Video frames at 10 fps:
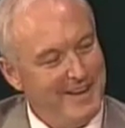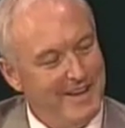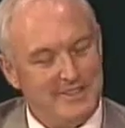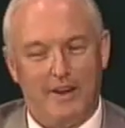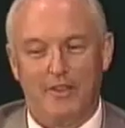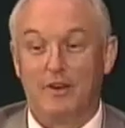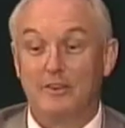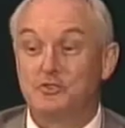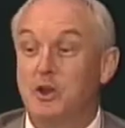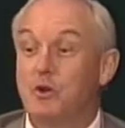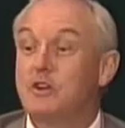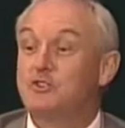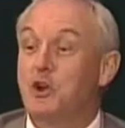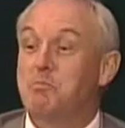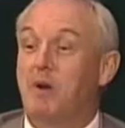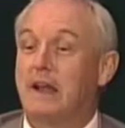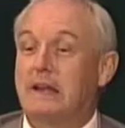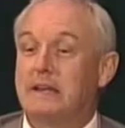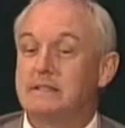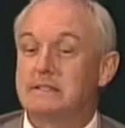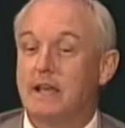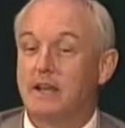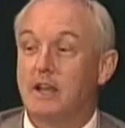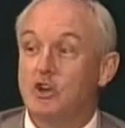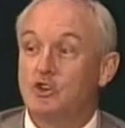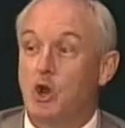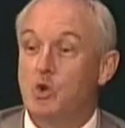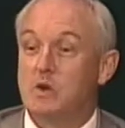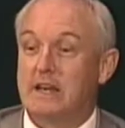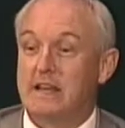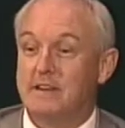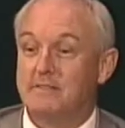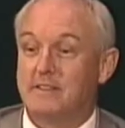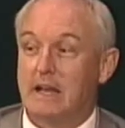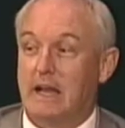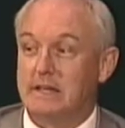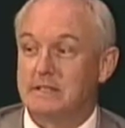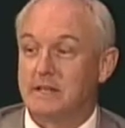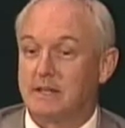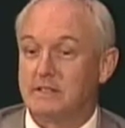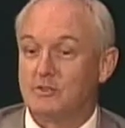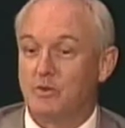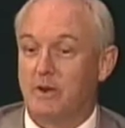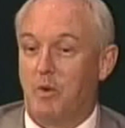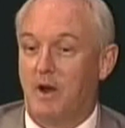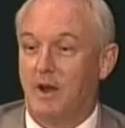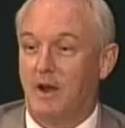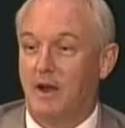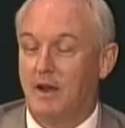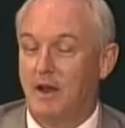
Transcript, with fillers: It's another a joke. Joe handed. Biden has said, "Don't leave the ninety-second Street Y.